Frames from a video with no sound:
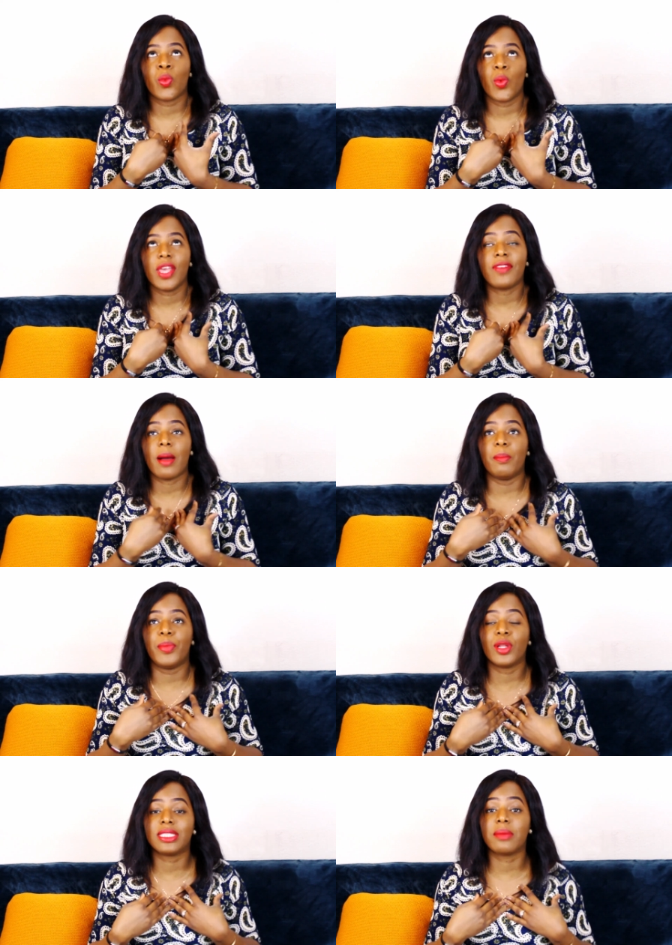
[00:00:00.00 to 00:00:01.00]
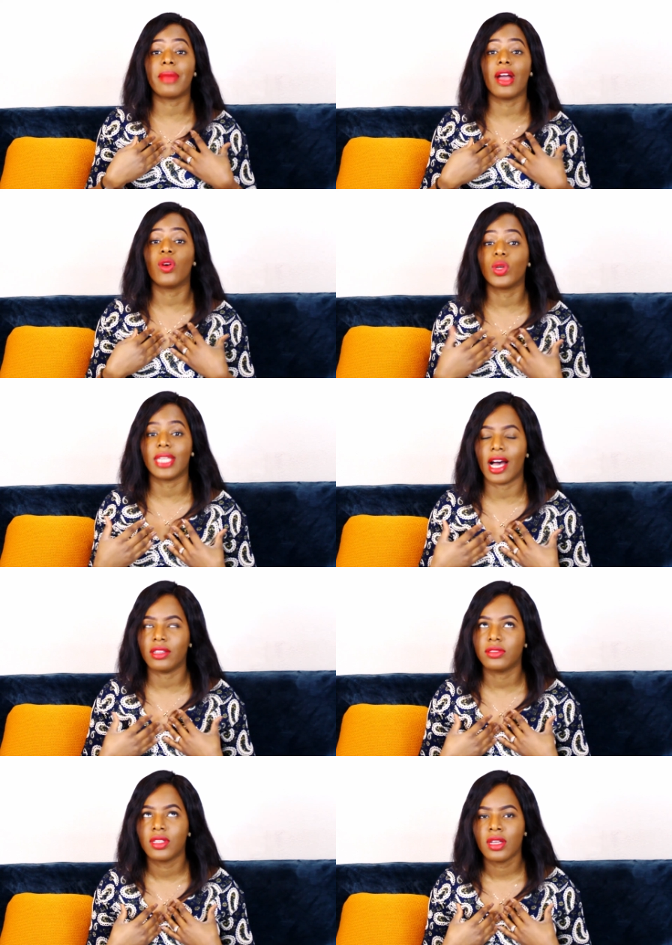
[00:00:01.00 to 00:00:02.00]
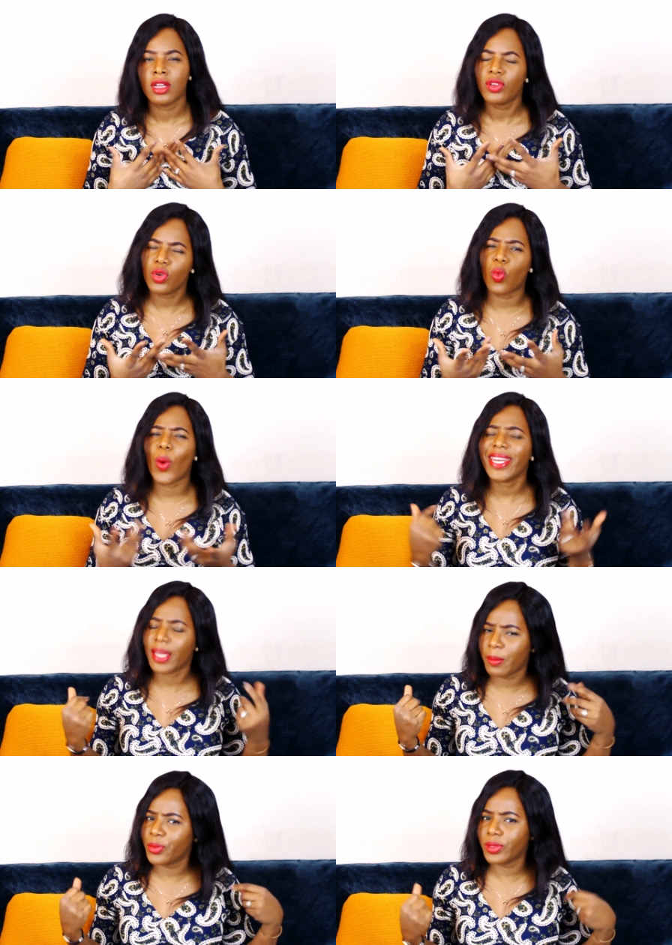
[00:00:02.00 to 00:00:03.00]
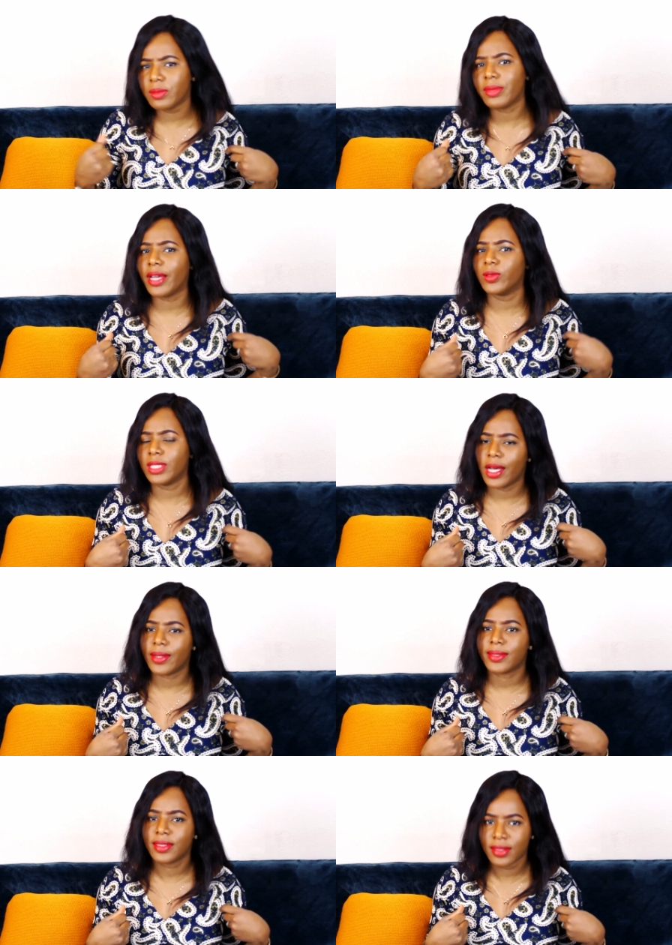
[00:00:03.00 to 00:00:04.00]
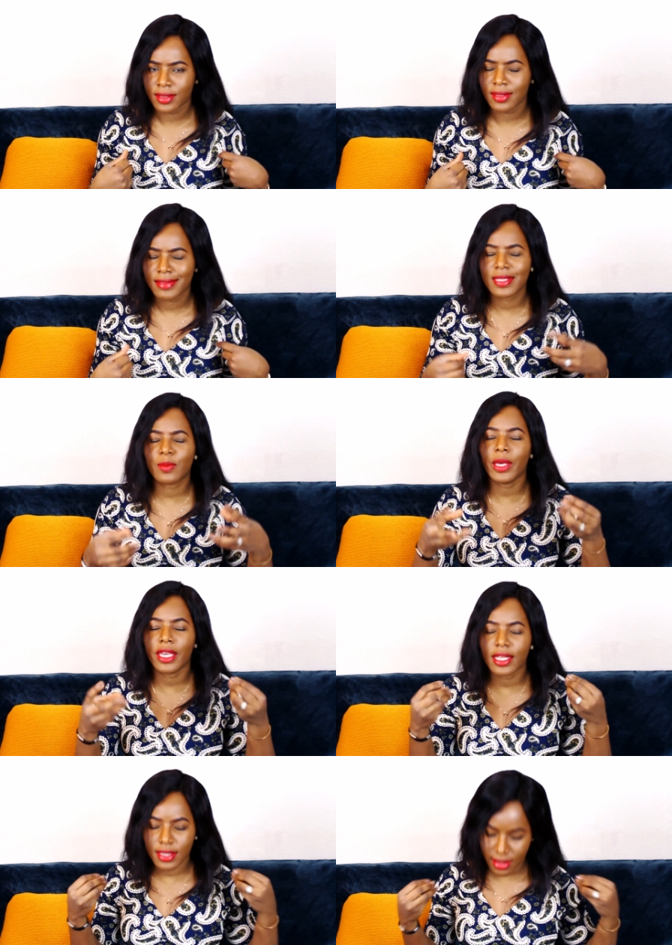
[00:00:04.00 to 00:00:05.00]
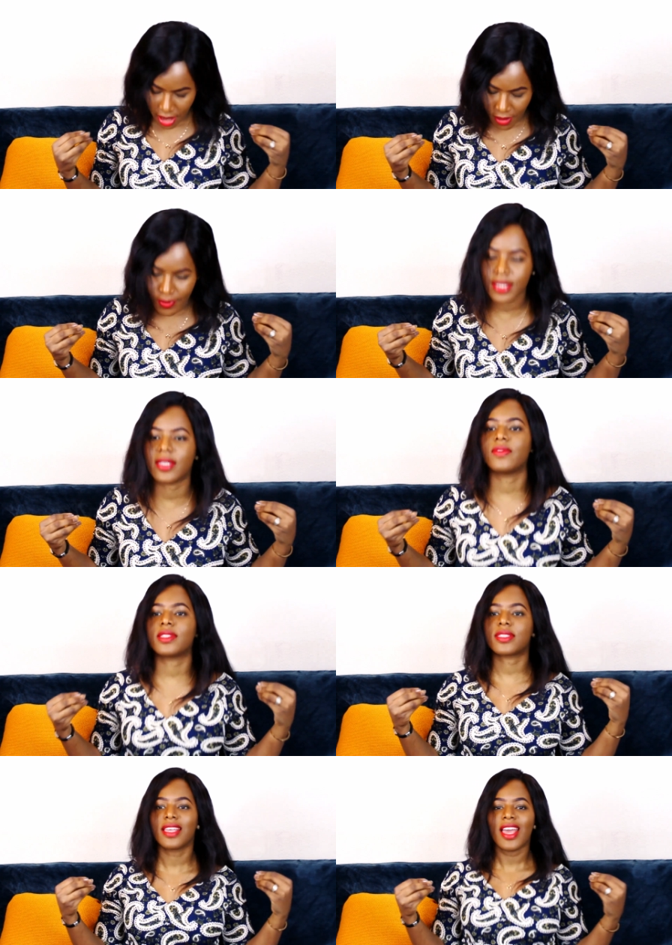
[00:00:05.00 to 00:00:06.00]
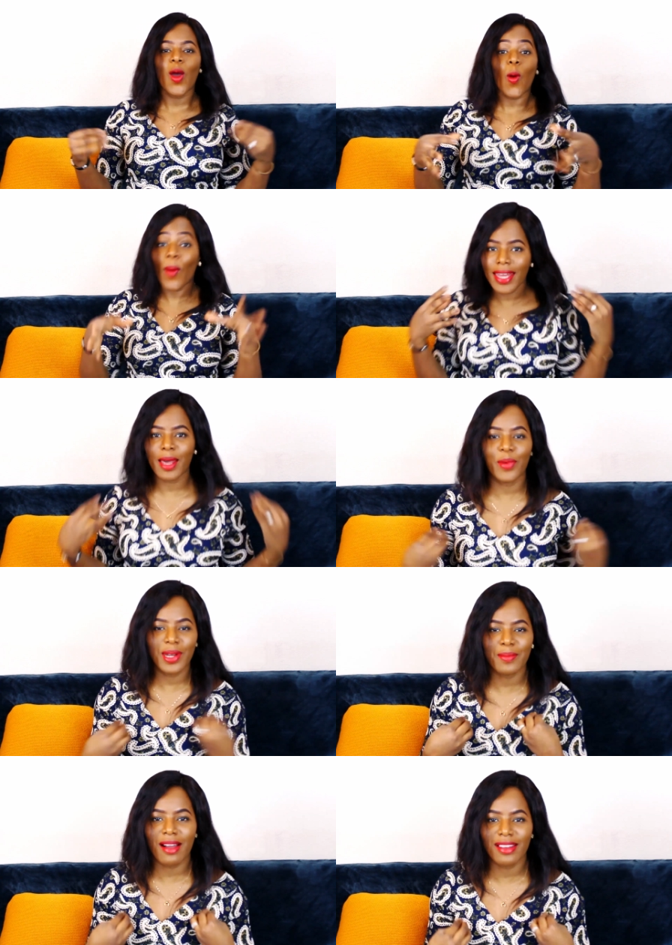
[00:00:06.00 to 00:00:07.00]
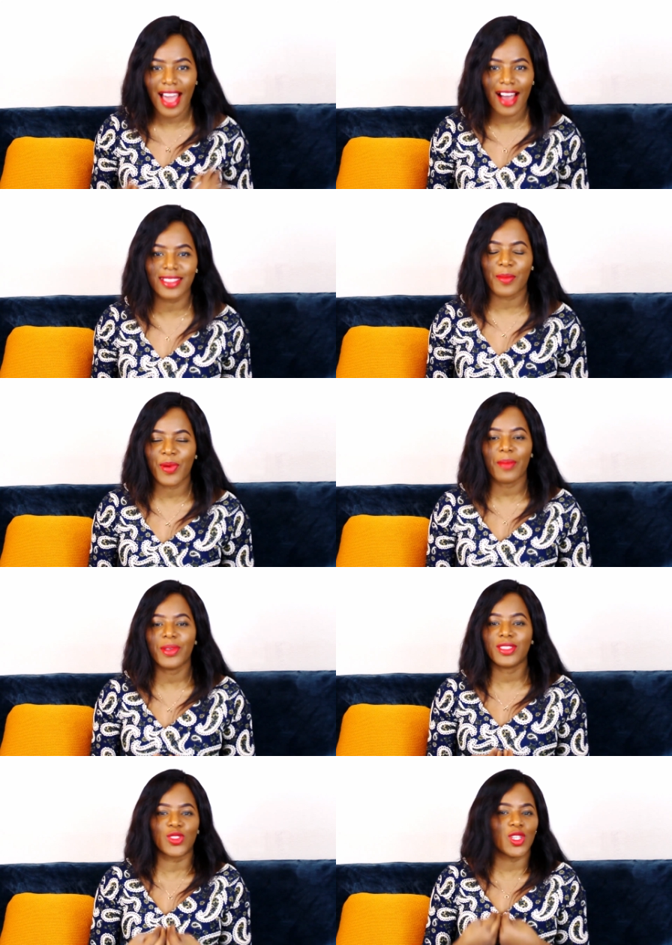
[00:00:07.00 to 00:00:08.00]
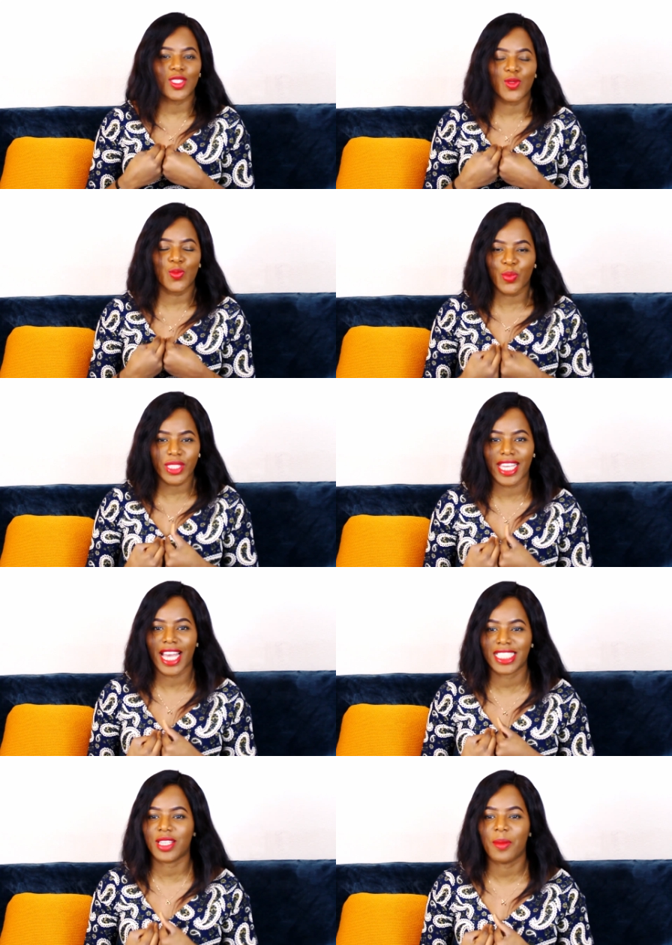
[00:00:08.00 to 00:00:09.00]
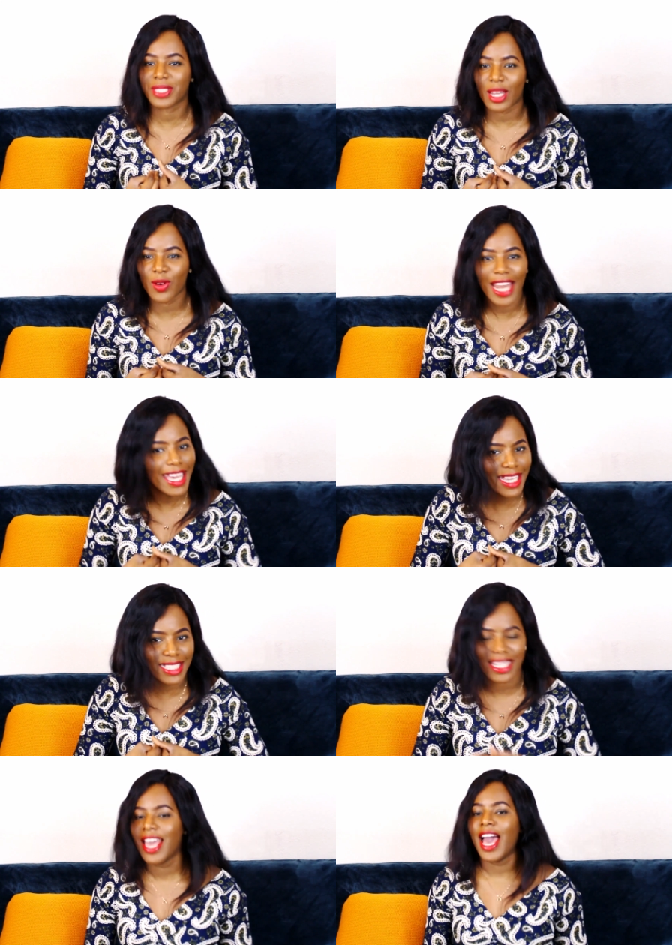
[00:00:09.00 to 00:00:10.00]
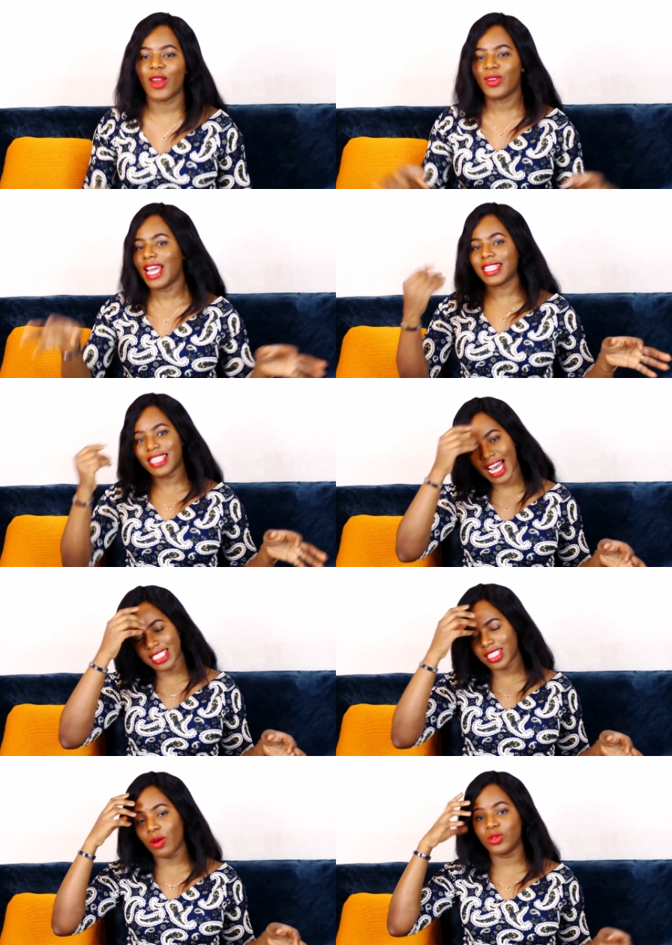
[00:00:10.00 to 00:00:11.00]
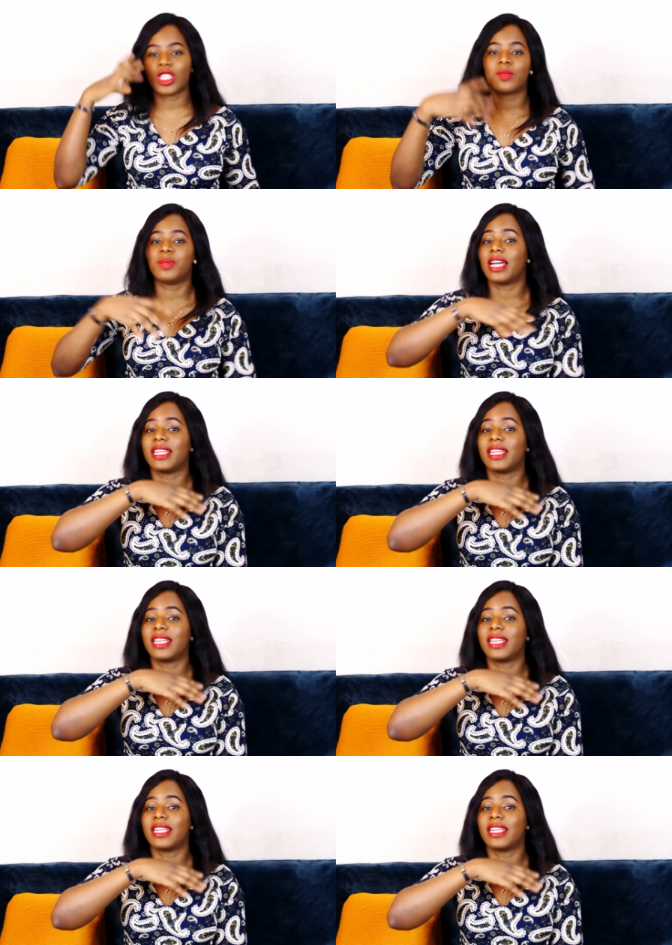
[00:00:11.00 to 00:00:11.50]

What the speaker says: if I'm building my own house. No, when I'm building my own house, speak it and receive it. When I'm building my own house, I probably just put a head shower because I don't like it. I don't like the hand shower will just be an